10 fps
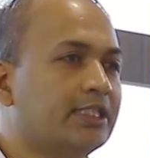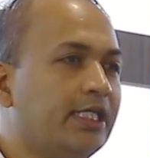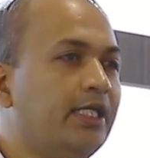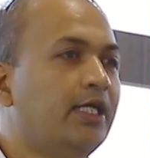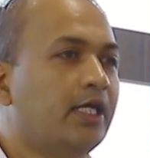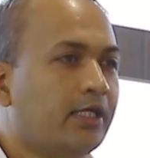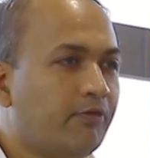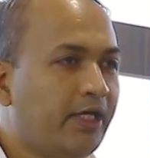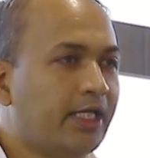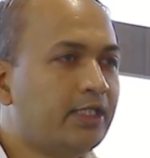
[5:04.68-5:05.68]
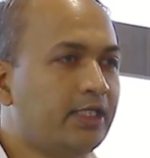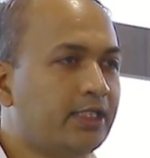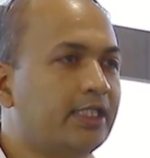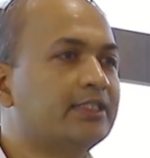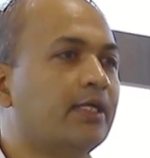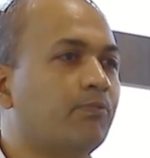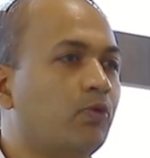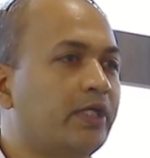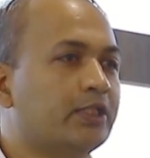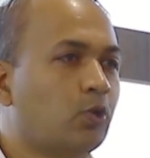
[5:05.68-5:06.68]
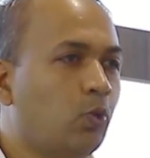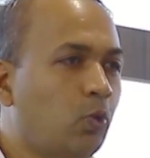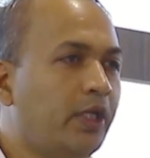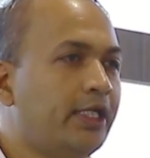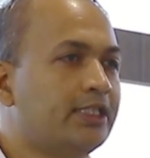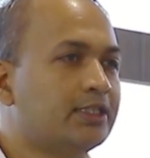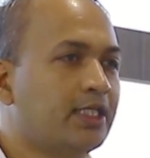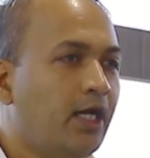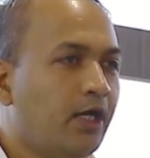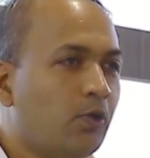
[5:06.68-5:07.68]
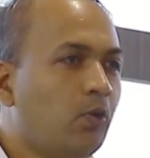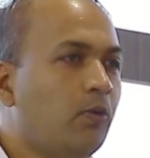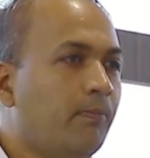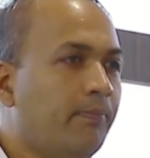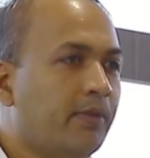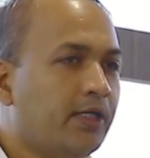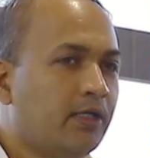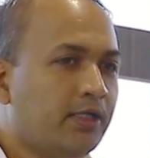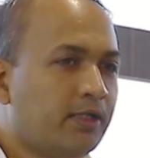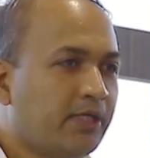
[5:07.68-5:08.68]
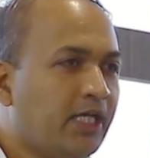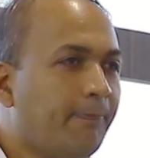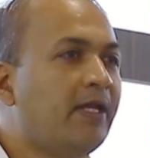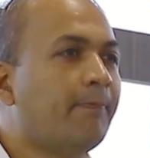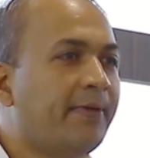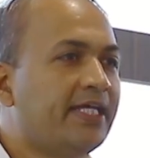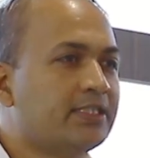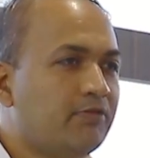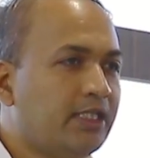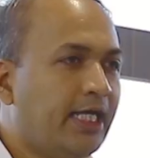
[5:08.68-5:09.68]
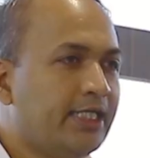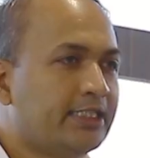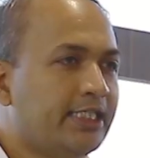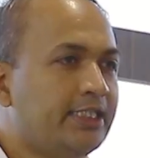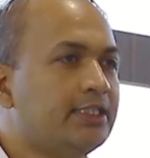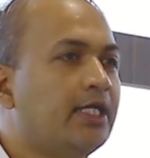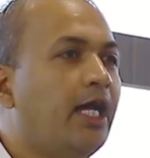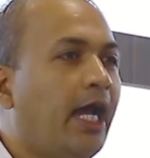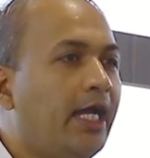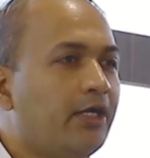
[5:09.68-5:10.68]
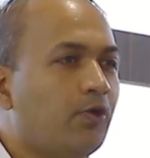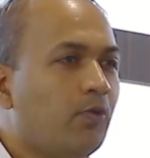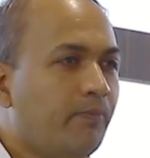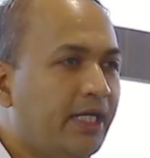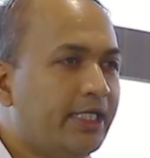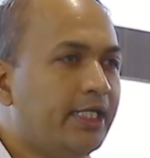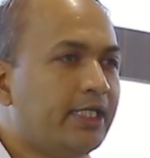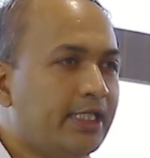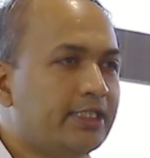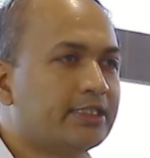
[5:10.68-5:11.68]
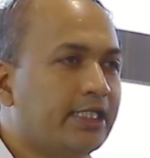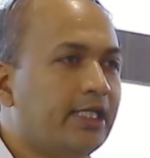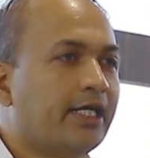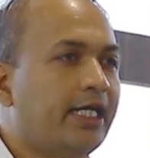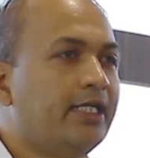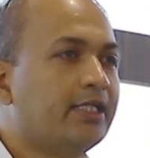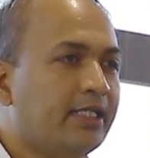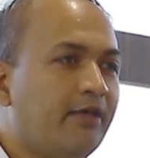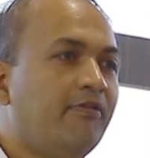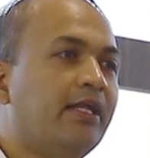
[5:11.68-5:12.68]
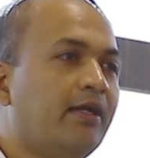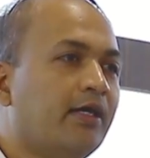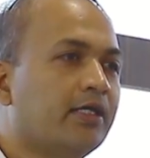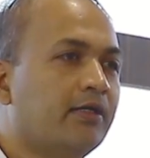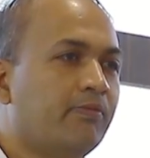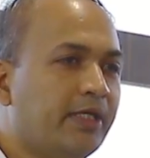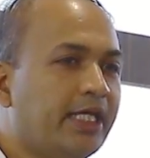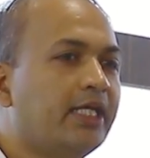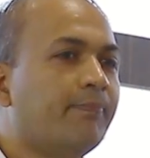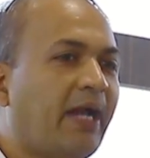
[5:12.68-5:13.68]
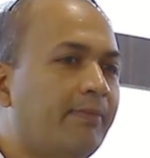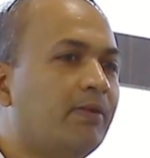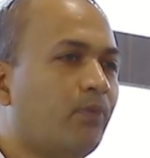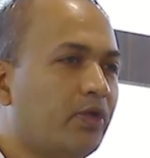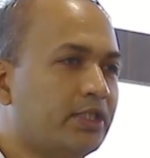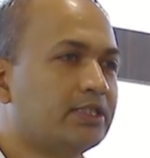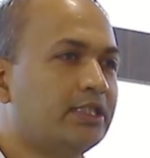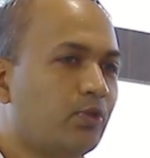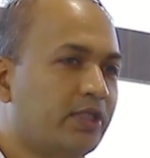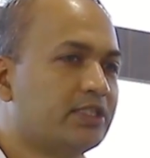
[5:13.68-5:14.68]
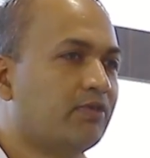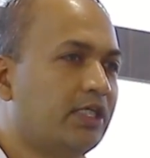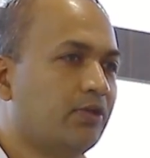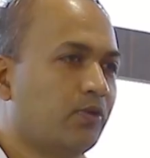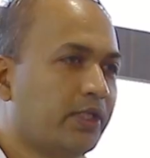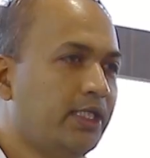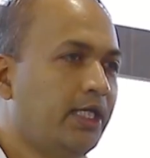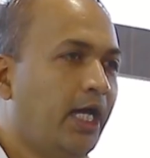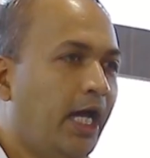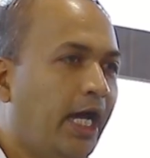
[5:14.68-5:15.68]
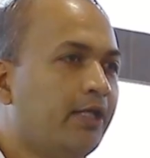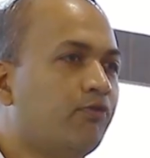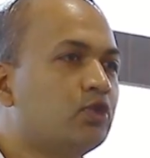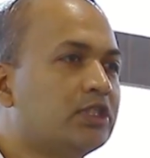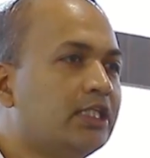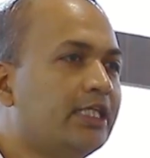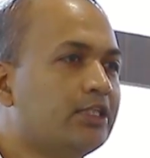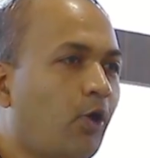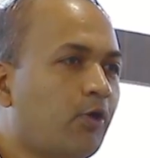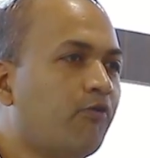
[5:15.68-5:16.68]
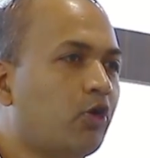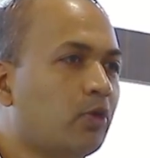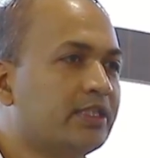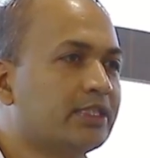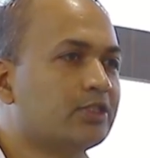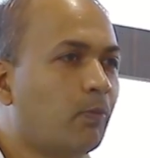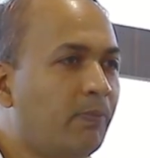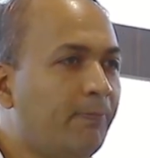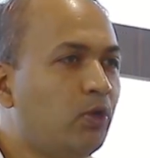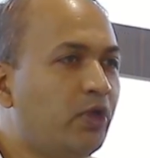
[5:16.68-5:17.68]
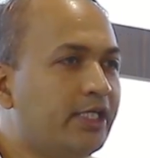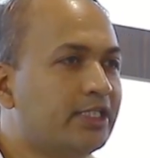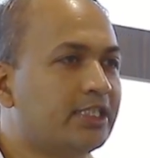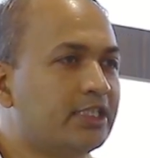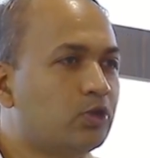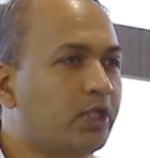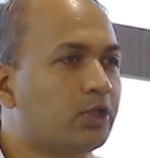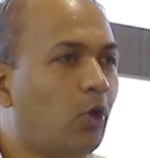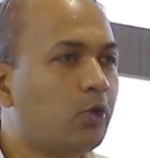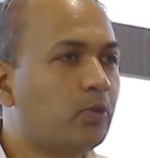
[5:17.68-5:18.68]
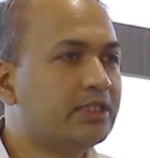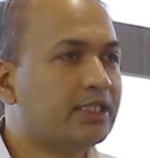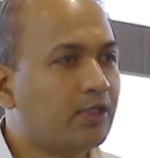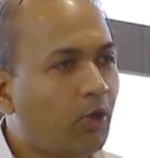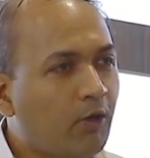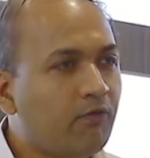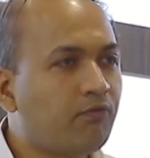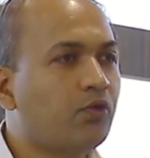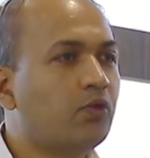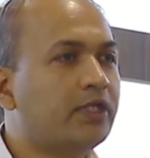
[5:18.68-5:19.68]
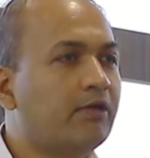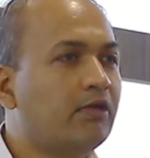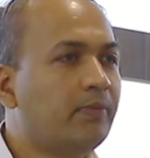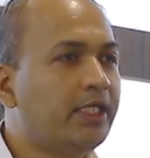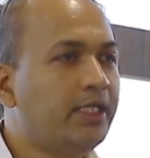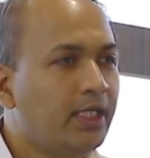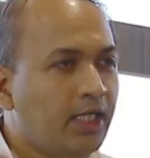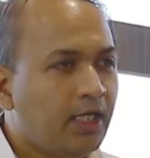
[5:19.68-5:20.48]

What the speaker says: skill where the things are moving. So whoever is keeping pace with that change and maintaining that skill, right, they will be getting prime importance in today's world. Okay, and if you see, there is a lot of automation. So BPO industry is going through automation. A lot of there will be